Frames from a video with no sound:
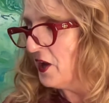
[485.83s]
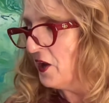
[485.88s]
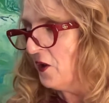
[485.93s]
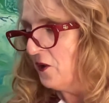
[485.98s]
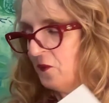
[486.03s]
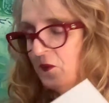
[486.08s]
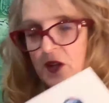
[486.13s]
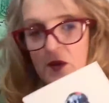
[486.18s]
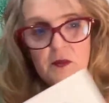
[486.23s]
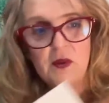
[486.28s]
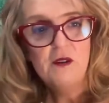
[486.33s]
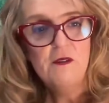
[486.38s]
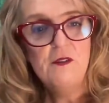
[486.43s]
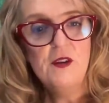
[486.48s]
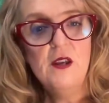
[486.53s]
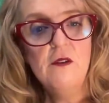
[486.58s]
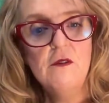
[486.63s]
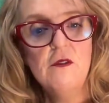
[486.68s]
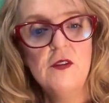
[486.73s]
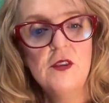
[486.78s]
one of my
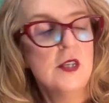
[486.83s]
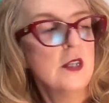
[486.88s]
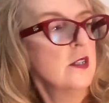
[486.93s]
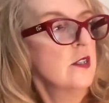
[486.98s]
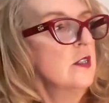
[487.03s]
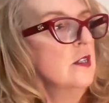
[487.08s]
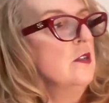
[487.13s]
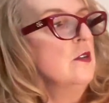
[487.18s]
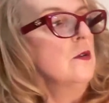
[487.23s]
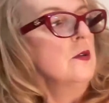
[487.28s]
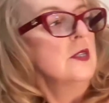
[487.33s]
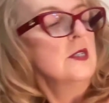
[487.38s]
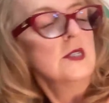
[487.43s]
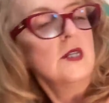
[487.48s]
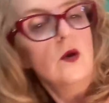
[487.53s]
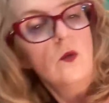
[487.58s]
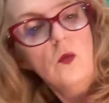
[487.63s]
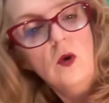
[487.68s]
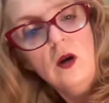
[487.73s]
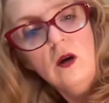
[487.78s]
favorite things to do on the
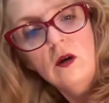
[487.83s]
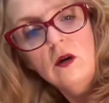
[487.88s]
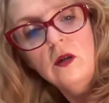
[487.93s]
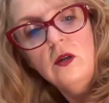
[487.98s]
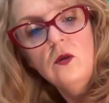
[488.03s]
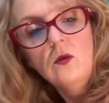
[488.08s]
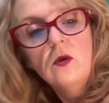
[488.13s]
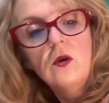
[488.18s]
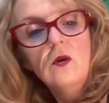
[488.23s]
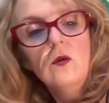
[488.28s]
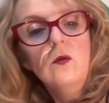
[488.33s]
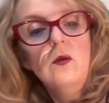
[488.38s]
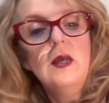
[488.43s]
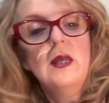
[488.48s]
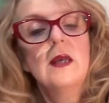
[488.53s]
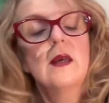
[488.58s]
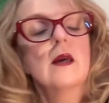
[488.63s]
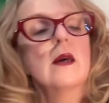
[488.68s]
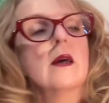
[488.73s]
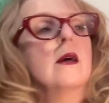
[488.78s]
site. Where are you
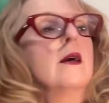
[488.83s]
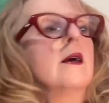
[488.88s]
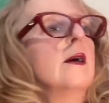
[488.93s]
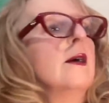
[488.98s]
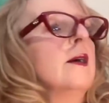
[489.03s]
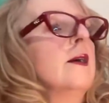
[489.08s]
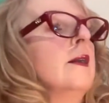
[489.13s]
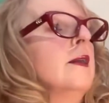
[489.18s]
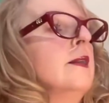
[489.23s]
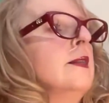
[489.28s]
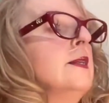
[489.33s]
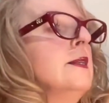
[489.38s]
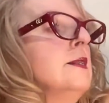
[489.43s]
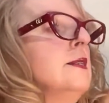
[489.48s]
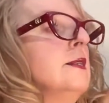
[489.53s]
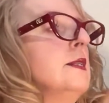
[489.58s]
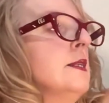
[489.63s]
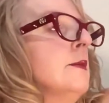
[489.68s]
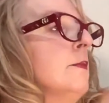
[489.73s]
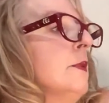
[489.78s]
going? This
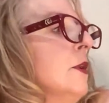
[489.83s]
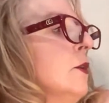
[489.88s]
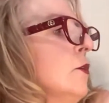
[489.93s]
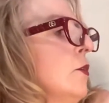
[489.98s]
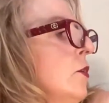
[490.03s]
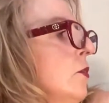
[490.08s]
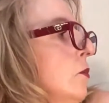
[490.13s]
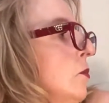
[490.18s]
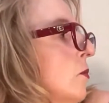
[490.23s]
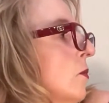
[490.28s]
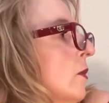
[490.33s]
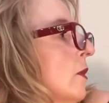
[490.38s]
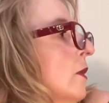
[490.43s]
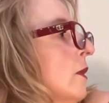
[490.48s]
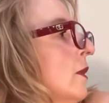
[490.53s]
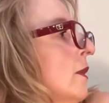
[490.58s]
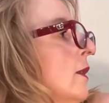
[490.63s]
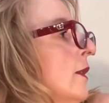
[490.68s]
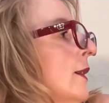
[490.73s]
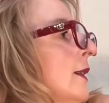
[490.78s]
is about you.
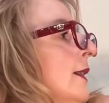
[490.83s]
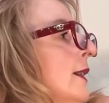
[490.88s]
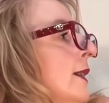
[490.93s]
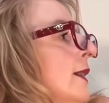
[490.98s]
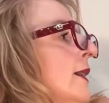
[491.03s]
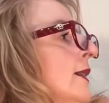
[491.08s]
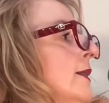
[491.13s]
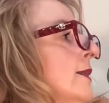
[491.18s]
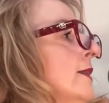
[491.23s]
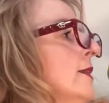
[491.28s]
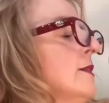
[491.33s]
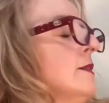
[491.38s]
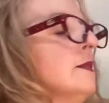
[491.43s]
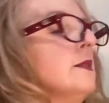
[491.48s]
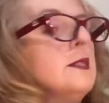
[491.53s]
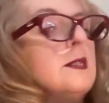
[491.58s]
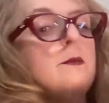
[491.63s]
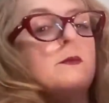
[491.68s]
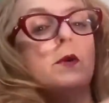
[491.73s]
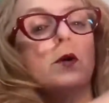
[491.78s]
This
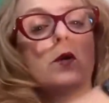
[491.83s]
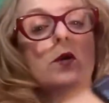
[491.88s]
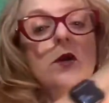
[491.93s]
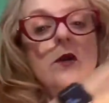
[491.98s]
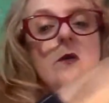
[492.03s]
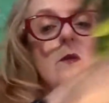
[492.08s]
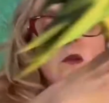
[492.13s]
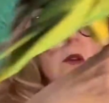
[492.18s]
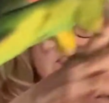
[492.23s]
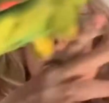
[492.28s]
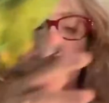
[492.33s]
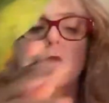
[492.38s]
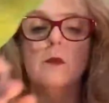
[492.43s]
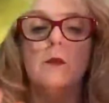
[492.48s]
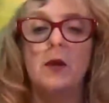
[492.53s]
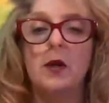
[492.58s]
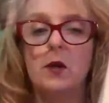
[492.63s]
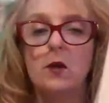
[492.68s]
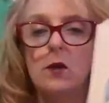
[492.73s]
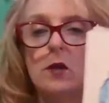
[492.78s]
is about you. Look,
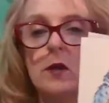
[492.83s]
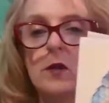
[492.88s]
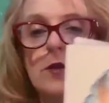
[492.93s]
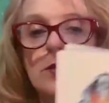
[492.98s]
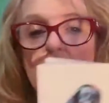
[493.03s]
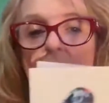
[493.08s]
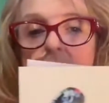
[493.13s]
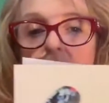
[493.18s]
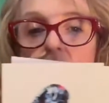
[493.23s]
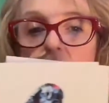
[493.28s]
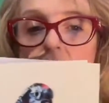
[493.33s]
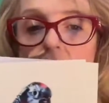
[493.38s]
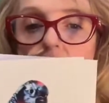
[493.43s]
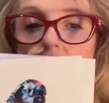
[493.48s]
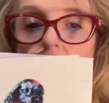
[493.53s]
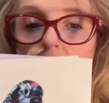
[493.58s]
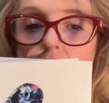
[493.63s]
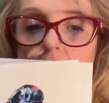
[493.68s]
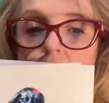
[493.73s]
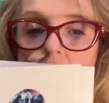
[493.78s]
compare and contrast.
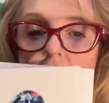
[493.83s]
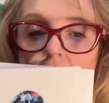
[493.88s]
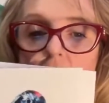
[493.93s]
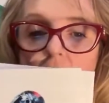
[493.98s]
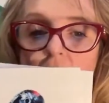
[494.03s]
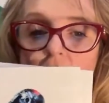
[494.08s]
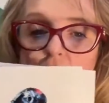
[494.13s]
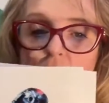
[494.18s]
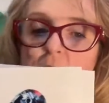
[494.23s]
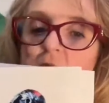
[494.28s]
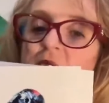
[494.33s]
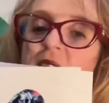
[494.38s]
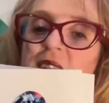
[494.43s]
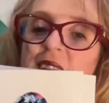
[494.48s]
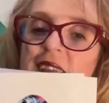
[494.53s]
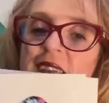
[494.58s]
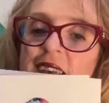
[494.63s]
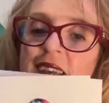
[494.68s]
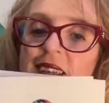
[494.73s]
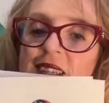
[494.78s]
So this one
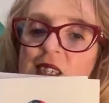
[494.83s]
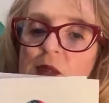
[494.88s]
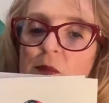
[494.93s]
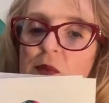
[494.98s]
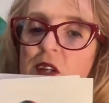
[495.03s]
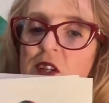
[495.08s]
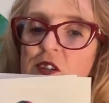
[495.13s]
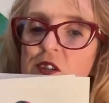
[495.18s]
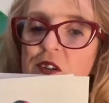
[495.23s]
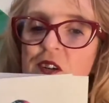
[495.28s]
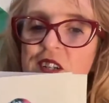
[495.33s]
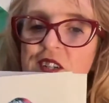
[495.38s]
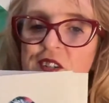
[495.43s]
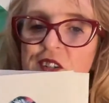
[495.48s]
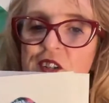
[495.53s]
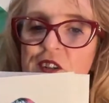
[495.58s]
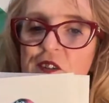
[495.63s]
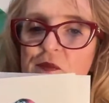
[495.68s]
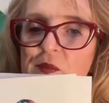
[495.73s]
is a picture I took of